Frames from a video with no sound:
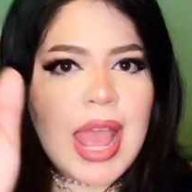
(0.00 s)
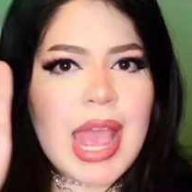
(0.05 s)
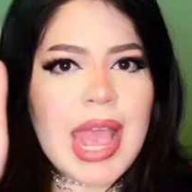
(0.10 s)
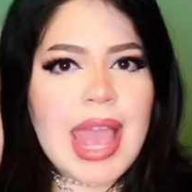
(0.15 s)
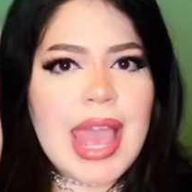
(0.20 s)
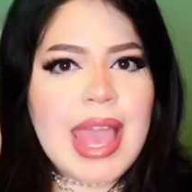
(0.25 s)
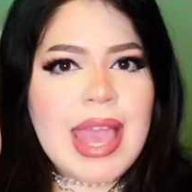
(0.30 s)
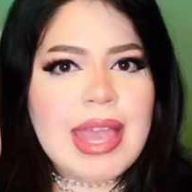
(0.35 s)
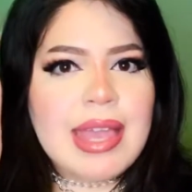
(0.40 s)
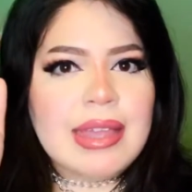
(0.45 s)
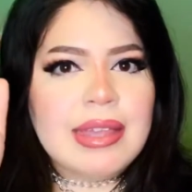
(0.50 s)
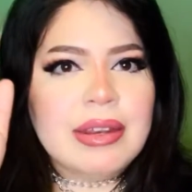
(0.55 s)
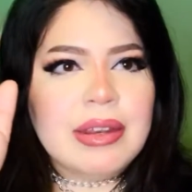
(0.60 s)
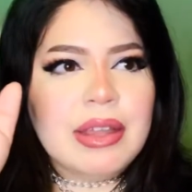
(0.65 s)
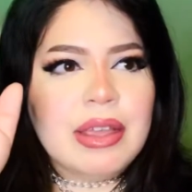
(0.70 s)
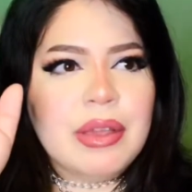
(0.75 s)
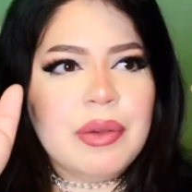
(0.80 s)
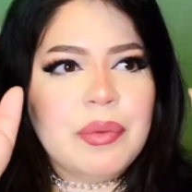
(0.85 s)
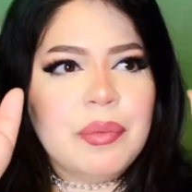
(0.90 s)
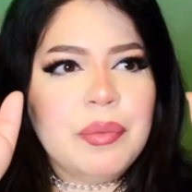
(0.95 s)
and
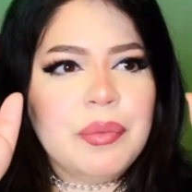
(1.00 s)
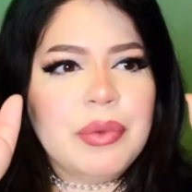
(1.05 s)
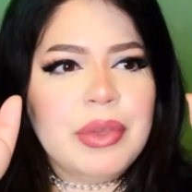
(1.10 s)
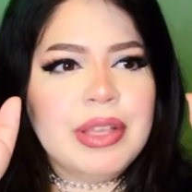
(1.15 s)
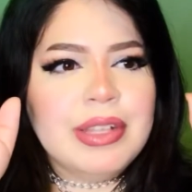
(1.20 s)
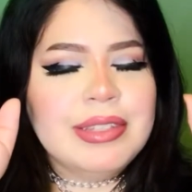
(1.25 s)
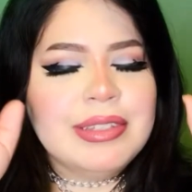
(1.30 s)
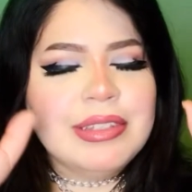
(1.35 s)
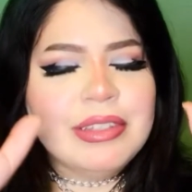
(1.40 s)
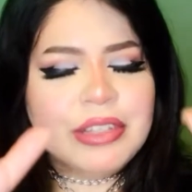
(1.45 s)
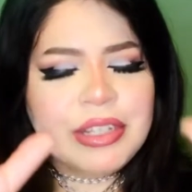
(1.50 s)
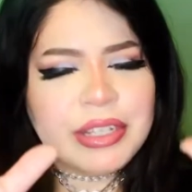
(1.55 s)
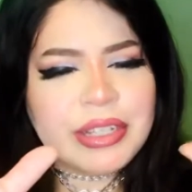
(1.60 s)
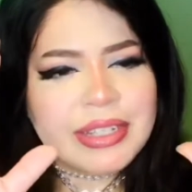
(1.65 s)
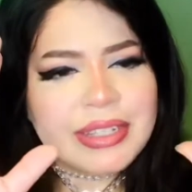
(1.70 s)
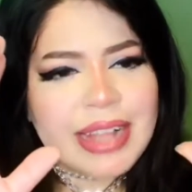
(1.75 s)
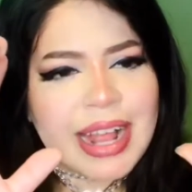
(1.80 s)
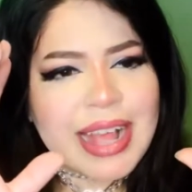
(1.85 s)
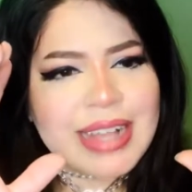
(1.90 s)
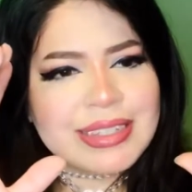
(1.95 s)
it
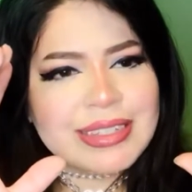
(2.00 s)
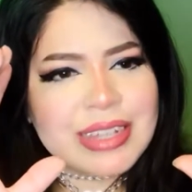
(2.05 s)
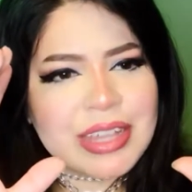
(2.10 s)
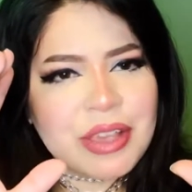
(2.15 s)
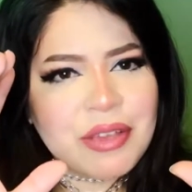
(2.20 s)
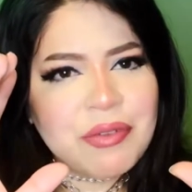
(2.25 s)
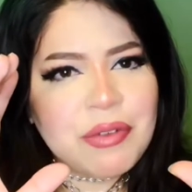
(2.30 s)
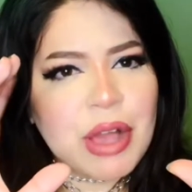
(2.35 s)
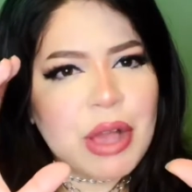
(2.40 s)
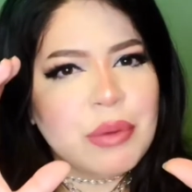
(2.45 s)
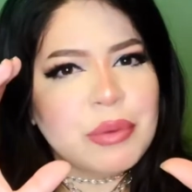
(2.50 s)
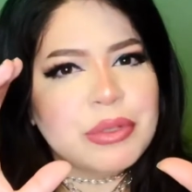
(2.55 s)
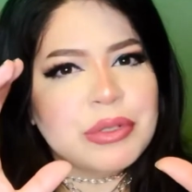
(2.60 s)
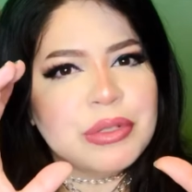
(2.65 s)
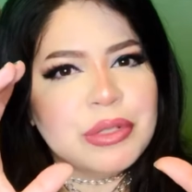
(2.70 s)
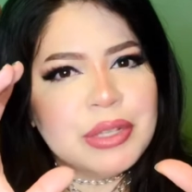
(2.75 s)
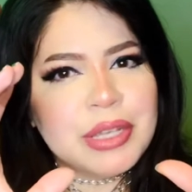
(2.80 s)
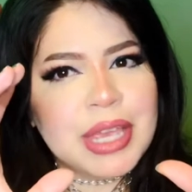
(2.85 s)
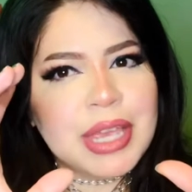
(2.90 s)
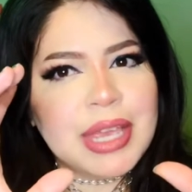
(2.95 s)
looked as if I was
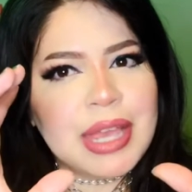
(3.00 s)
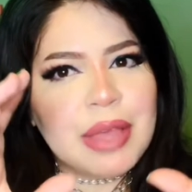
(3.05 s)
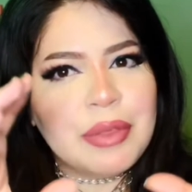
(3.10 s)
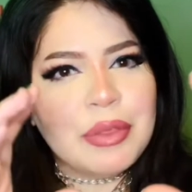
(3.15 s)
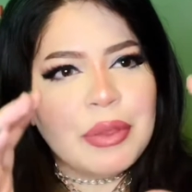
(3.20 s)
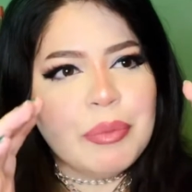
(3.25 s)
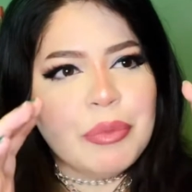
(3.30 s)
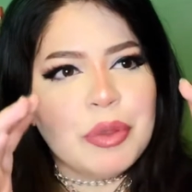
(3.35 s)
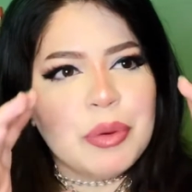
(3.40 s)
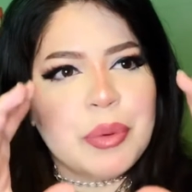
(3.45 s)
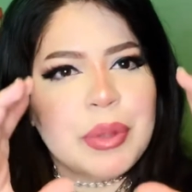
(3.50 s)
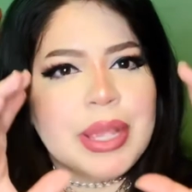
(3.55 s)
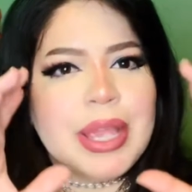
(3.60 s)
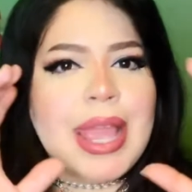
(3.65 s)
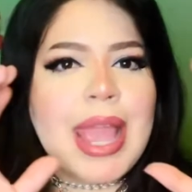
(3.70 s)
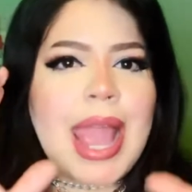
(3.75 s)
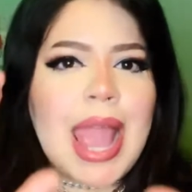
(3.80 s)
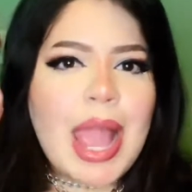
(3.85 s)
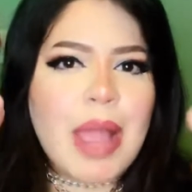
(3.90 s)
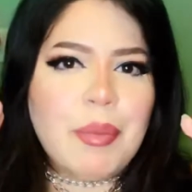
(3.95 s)
looking at them through a
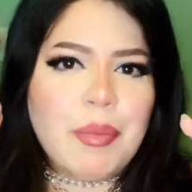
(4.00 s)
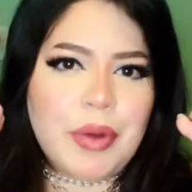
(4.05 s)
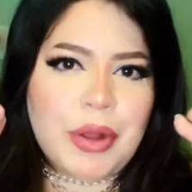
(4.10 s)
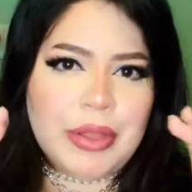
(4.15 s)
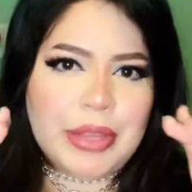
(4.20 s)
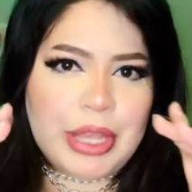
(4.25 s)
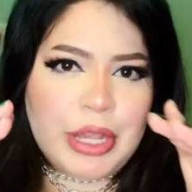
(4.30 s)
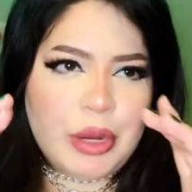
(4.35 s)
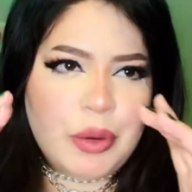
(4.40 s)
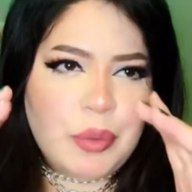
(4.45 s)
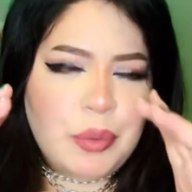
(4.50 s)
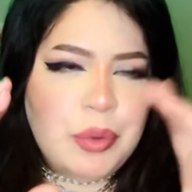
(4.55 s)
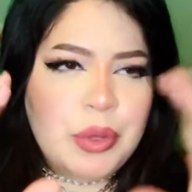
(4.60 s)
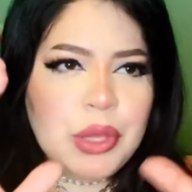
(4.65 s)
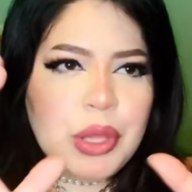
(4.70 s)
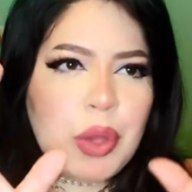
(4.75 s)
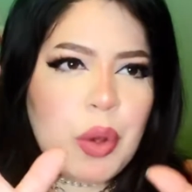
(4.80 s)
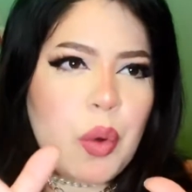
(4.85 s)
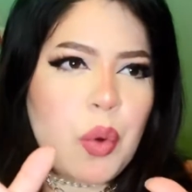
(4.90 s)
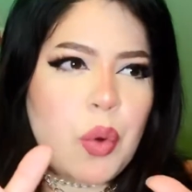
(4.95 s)
camera, like a
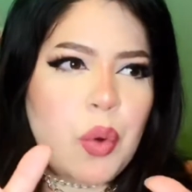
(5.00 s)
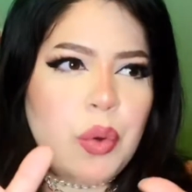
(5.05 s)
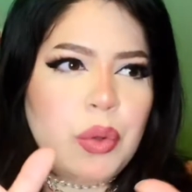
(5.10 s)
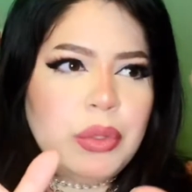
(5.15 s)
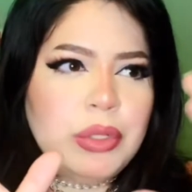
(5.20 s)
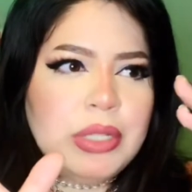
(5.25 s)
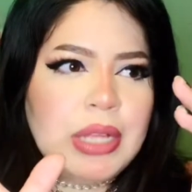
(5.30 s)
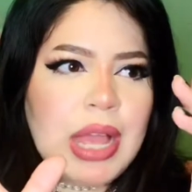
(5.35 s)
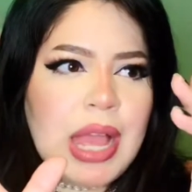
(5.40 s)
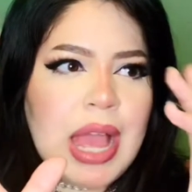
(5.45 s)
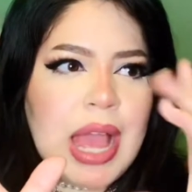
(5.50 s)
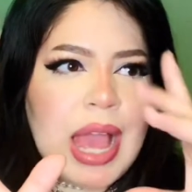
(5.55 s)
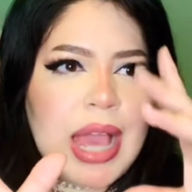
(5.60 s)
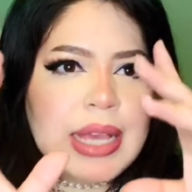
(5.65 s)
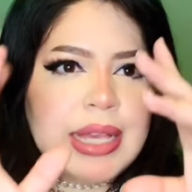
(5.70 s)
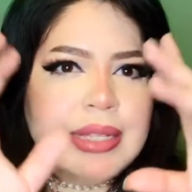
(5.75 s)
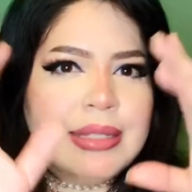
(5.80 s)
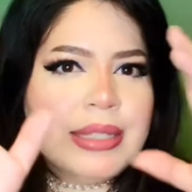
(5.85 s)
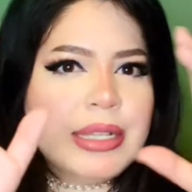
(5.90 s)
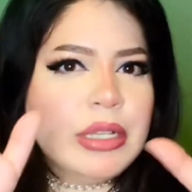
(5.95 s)
really old, I
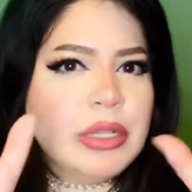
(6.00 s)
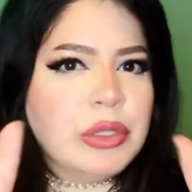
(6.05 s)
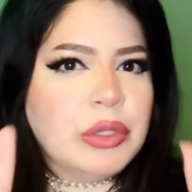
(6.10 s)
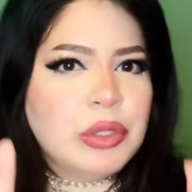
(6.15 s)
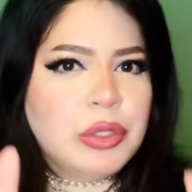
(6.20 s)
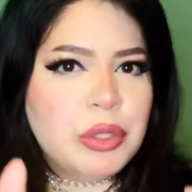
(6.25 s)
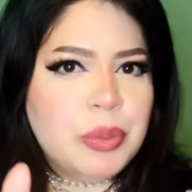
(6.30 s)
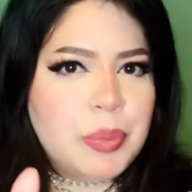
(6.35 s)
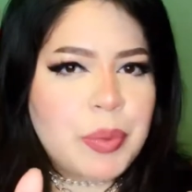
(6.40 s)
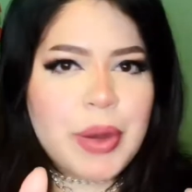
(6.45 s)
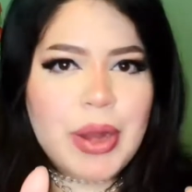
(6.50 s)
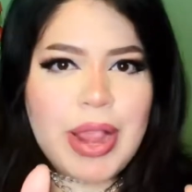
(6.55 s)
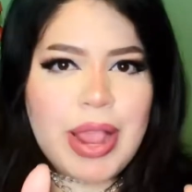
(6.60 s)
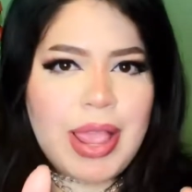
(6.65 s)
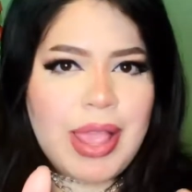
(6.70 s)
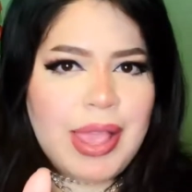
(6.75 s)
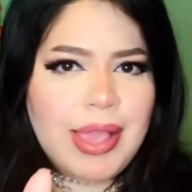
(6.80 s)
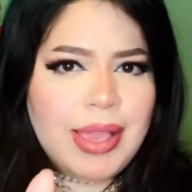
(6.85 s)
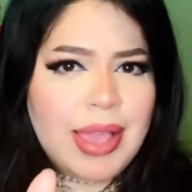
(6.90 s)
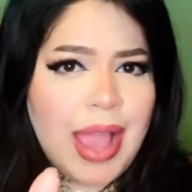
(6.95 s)
guess like a Super
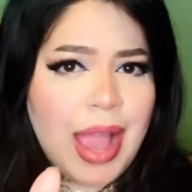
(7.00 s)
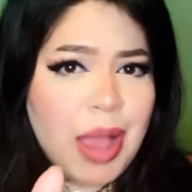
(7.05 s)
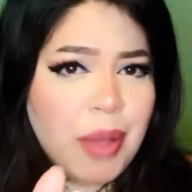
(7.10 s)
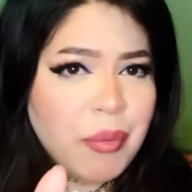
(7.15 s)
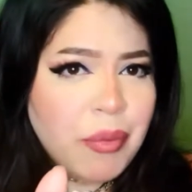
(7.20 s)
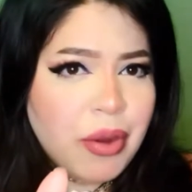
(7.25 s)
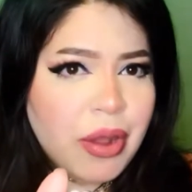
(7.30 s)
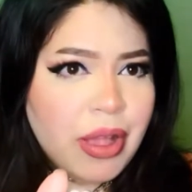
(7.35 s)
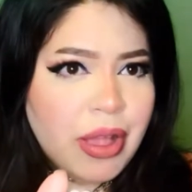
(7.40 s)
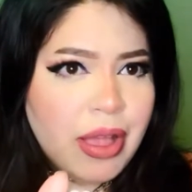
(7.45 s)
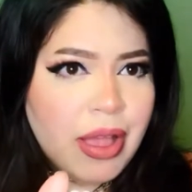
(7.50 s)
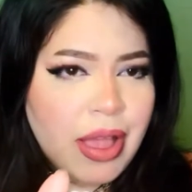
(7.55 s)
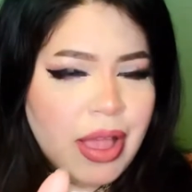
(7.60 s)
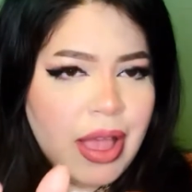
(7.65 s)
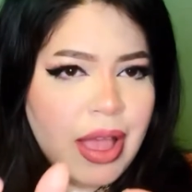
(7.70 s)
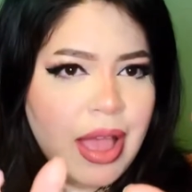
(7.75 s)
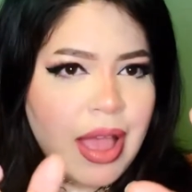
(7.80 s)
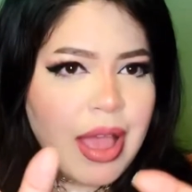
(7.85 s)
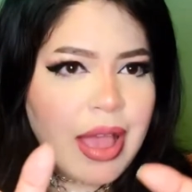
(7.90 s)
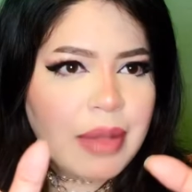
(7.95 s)
8 camera,
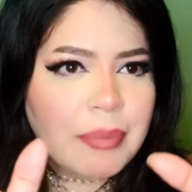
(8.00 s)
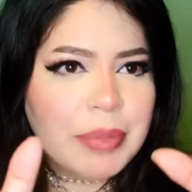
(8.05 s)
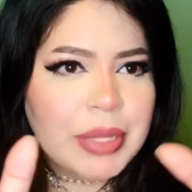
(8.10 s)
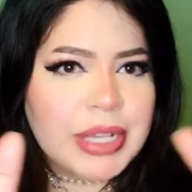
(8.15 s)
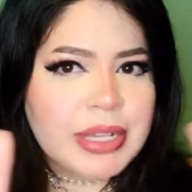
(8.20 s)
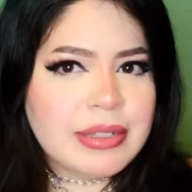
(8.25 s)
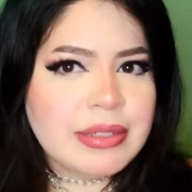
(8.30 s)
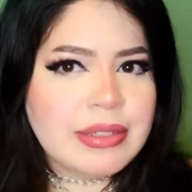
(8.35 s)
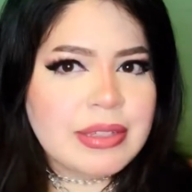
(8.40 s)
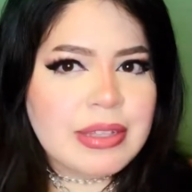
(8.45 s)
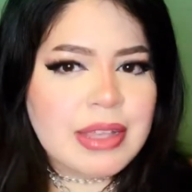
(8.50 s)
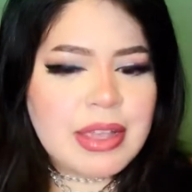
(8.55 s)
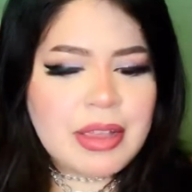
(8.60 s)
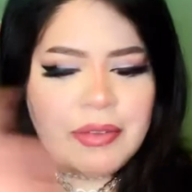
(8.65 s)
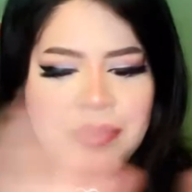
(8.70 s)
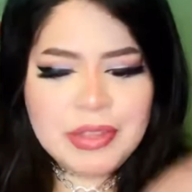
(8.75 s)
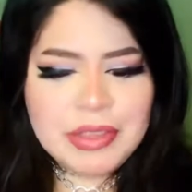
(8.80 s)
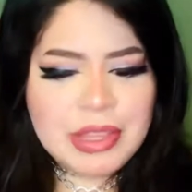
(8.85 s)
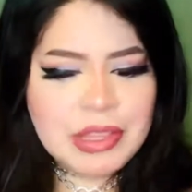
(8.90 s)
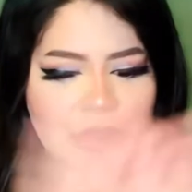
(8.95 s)
because everything